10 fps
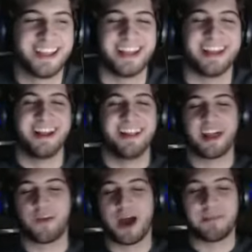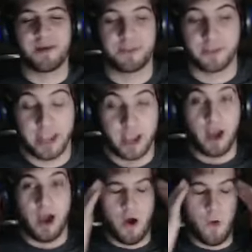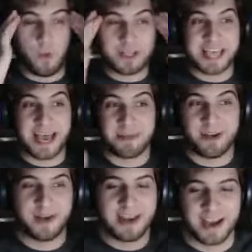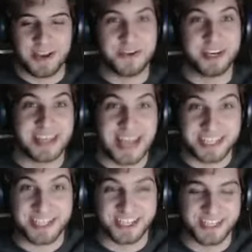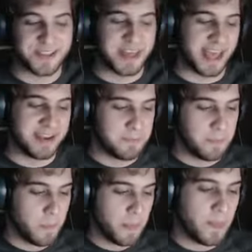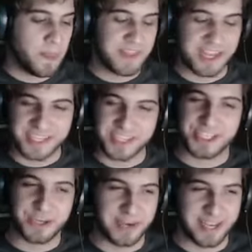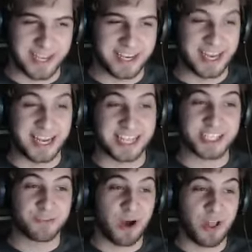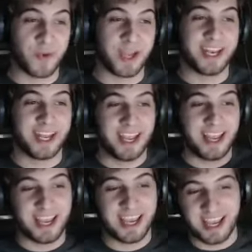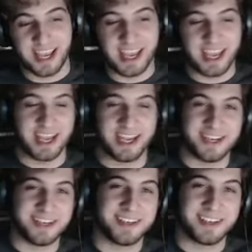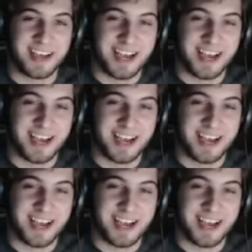like, wide mouth. You're like, what's happening right now? You didn't actually just do that. And I start chewing it, and I swallow it, and I